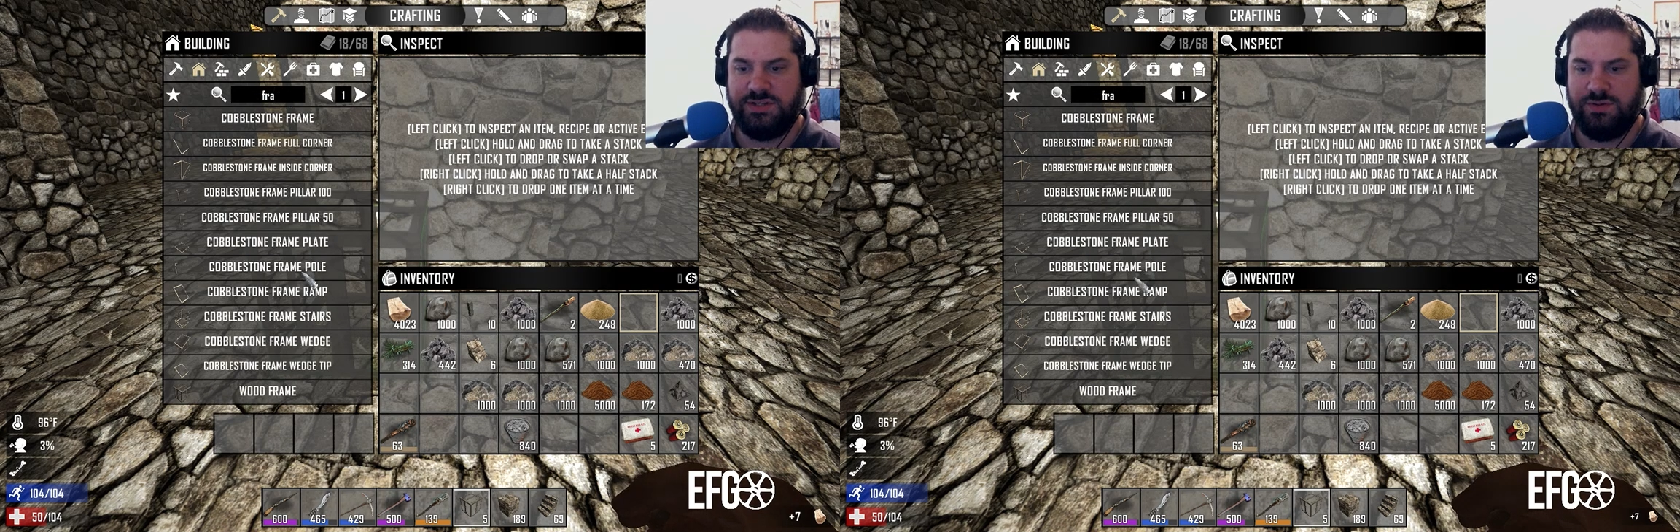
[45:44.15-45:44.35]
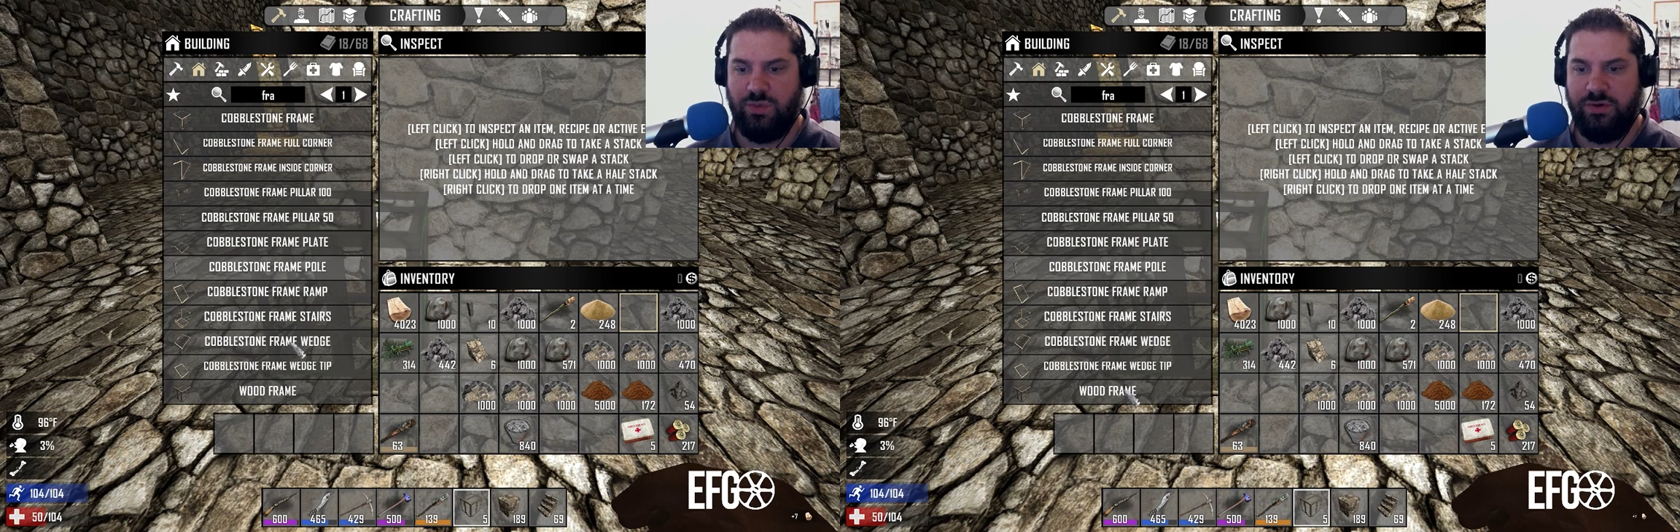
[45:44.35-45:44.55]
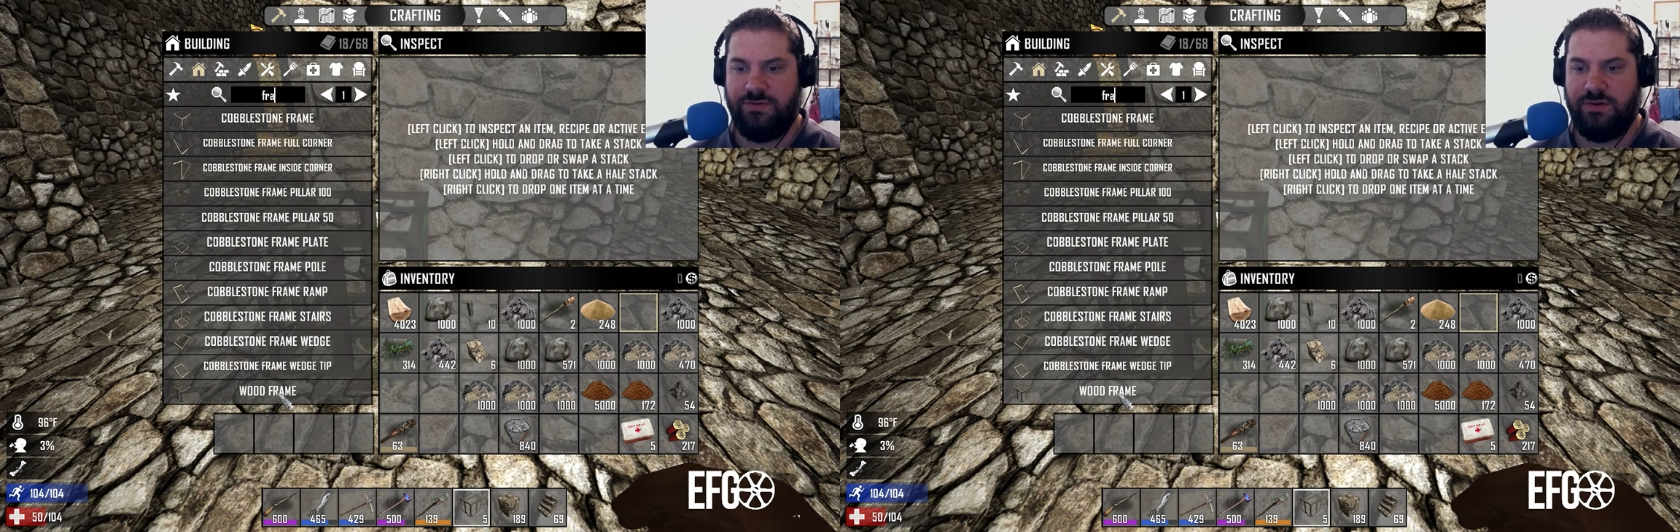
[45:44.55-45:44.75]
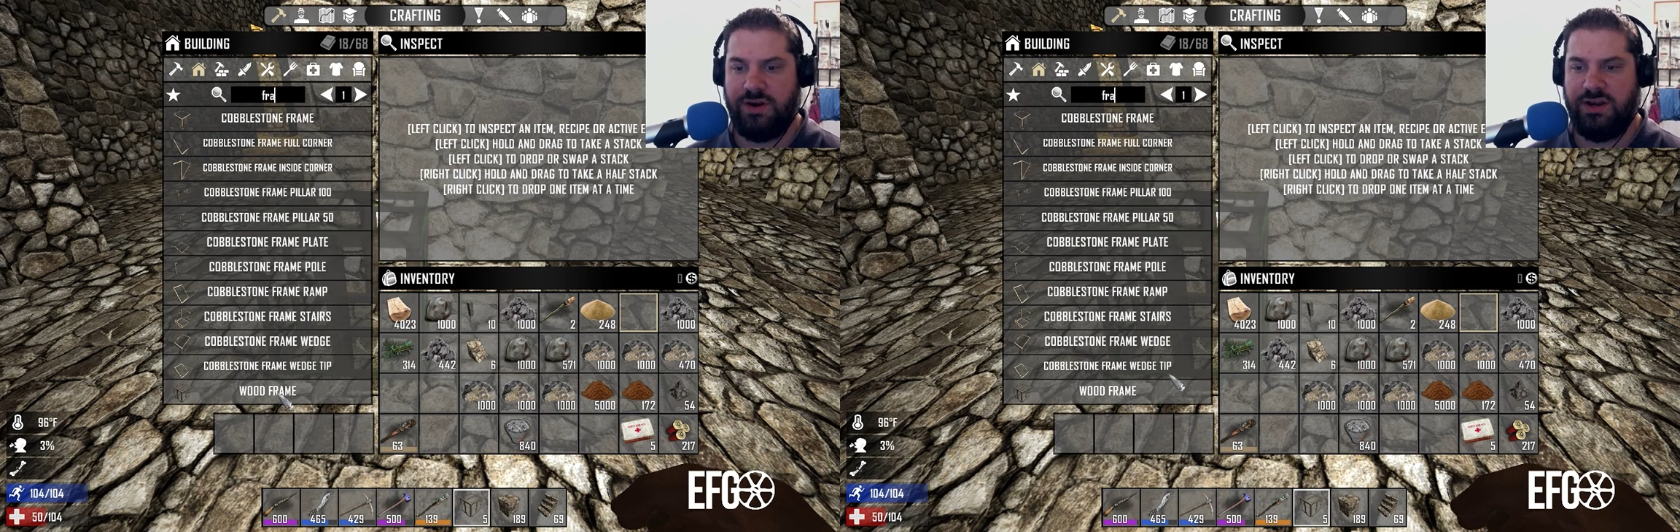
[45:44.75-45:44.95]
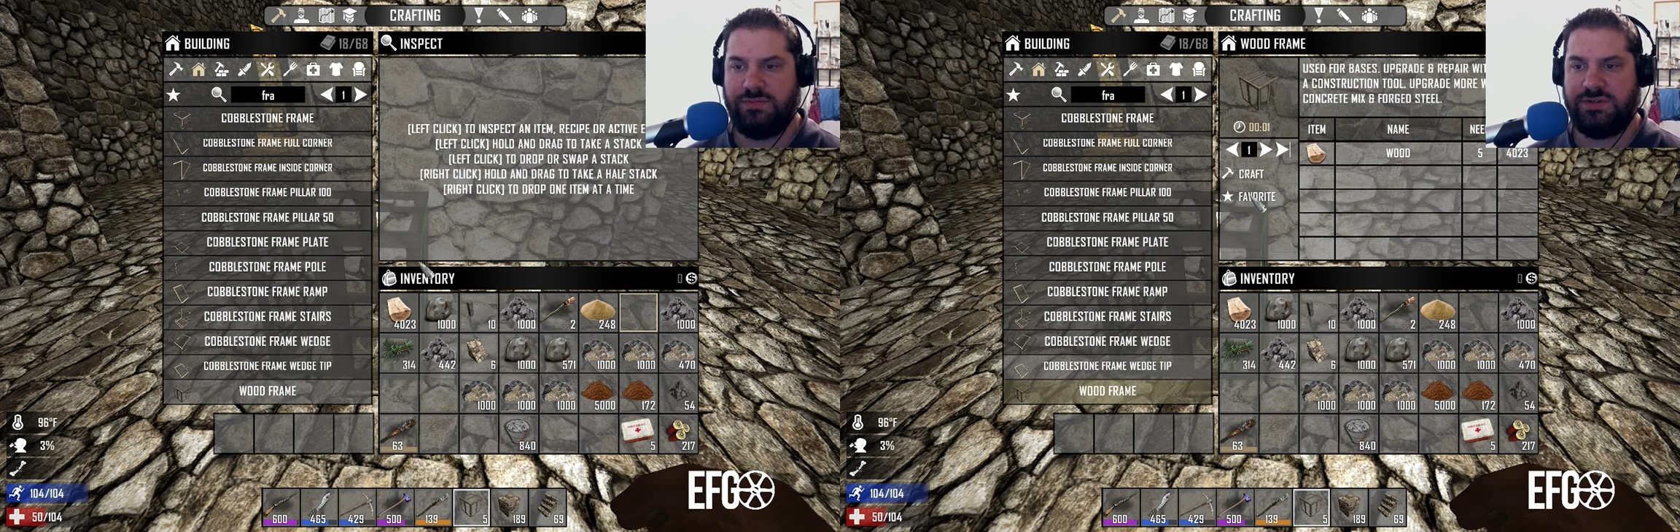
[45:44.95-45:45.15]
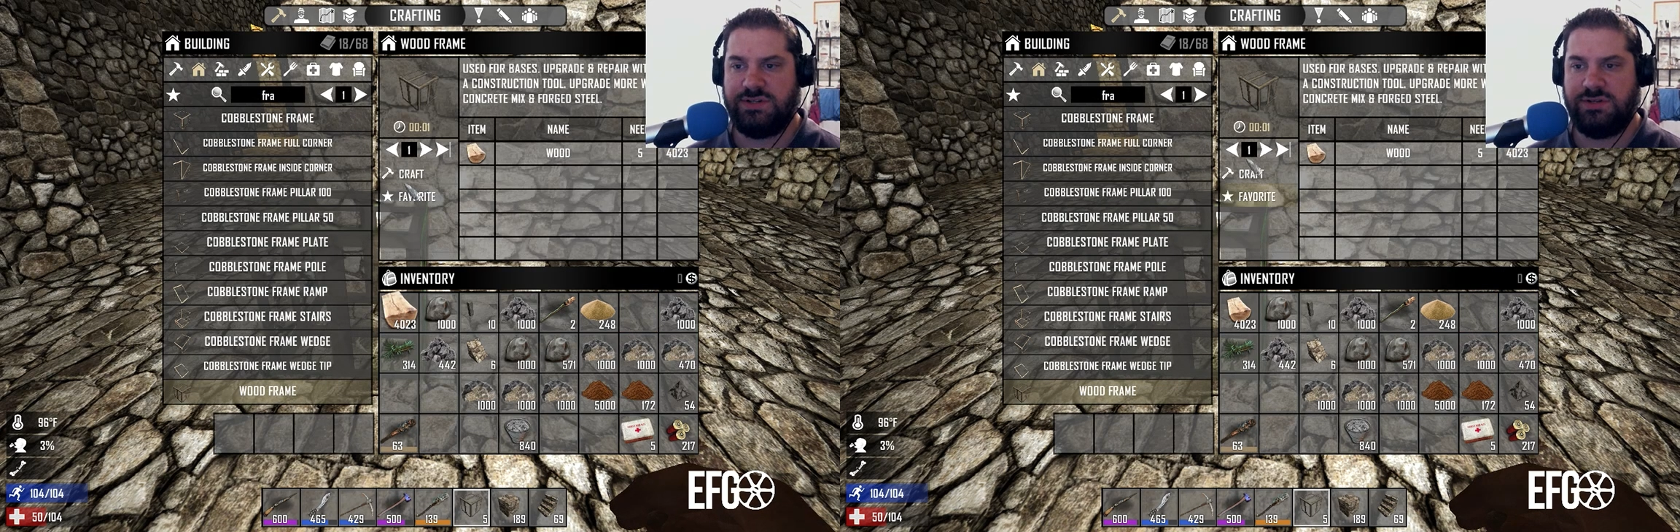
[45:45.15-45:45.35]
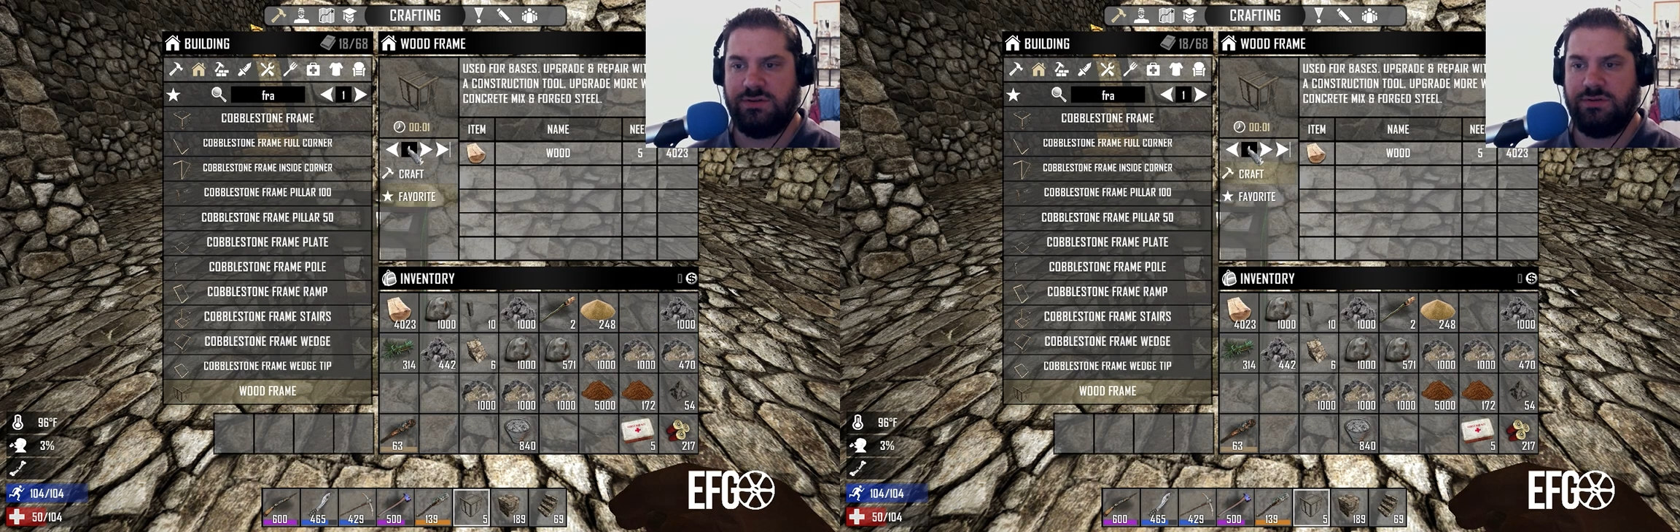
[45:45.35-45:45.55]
some wood frames.